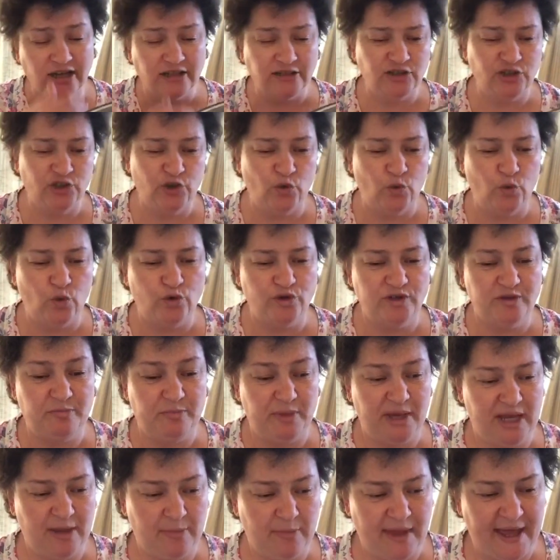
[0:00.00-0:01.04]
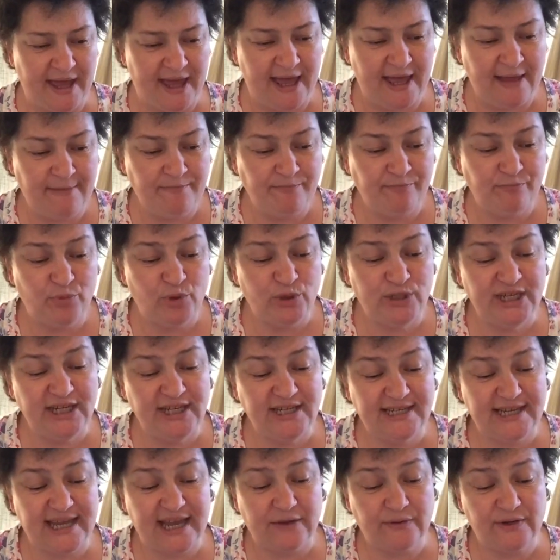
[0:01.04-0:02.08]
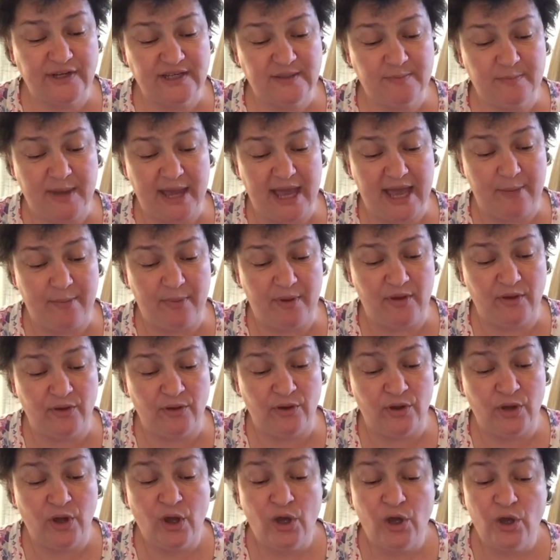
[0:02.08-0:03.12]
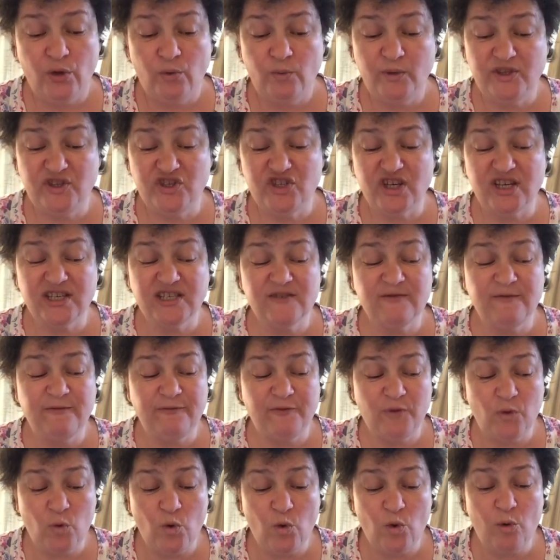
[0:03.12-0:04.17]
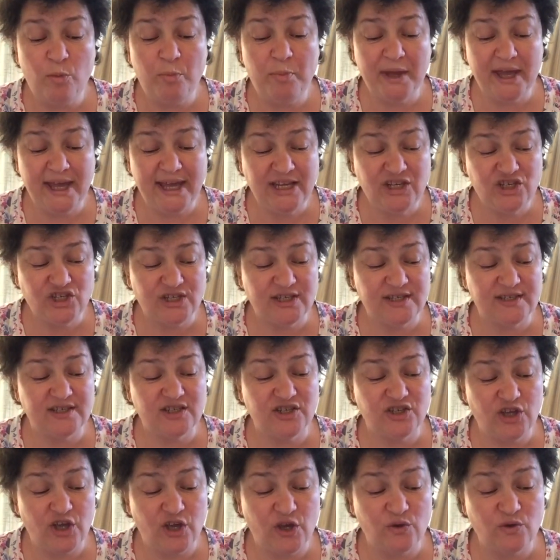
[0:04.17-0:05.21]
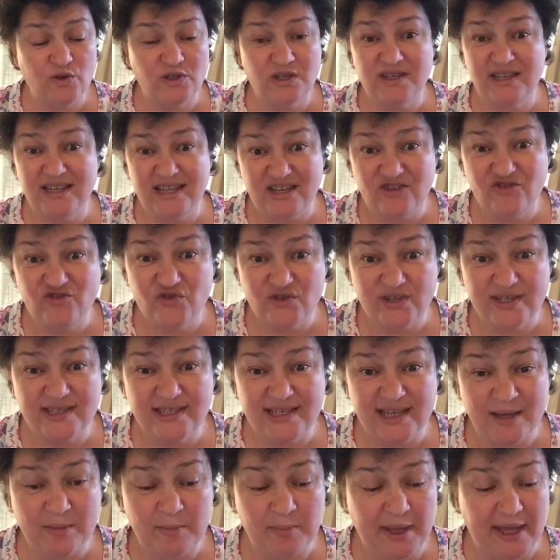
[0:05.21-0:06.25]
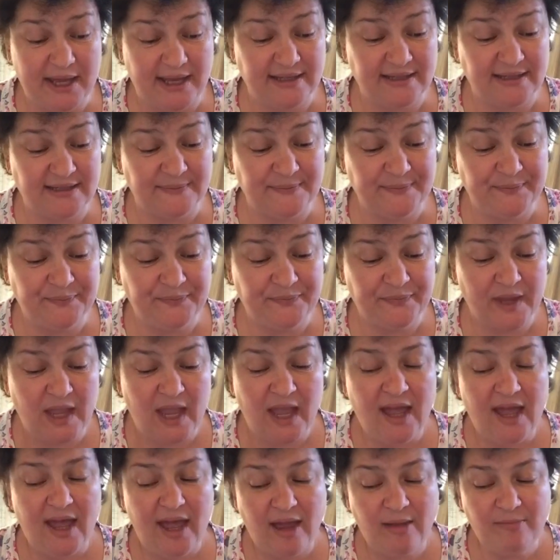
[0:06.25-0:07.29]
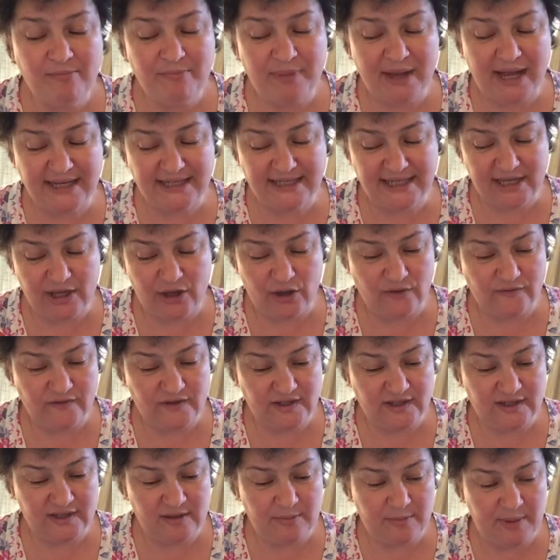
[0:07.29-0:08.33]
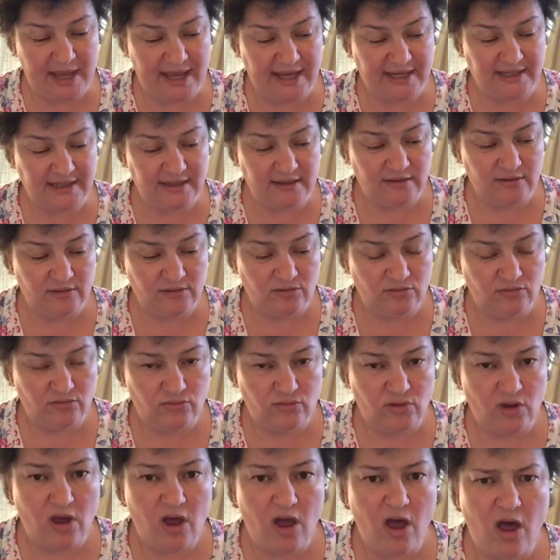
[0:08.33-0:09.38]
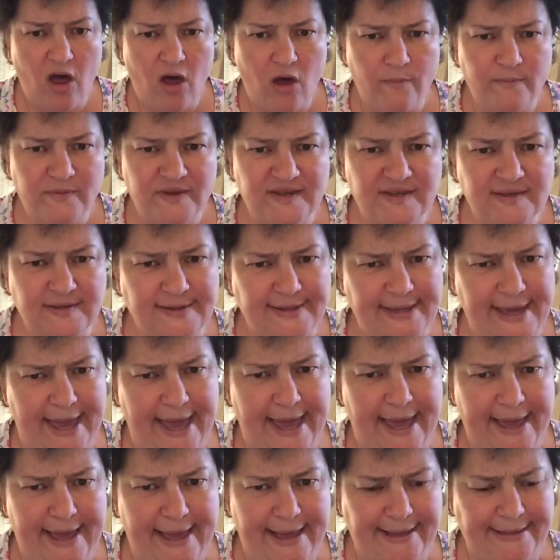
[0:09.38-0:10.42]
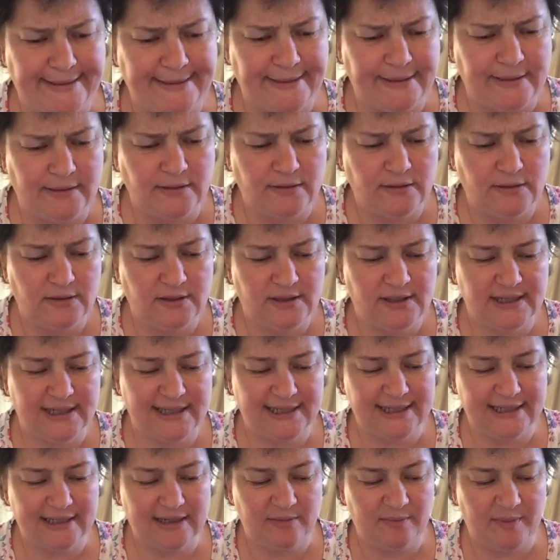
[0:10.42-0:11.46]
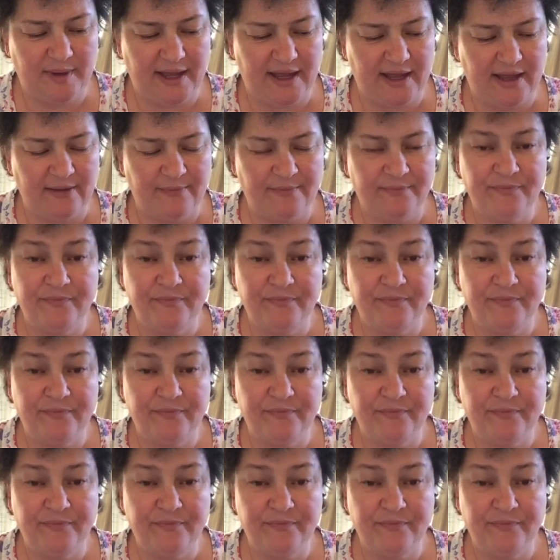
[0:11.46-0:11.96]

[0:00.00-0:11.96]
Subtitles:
Yawned Big Bear, putting down his bear book with just four pages to go to the interesting bit and padding over to the bed. I'm scared, said Little Bear.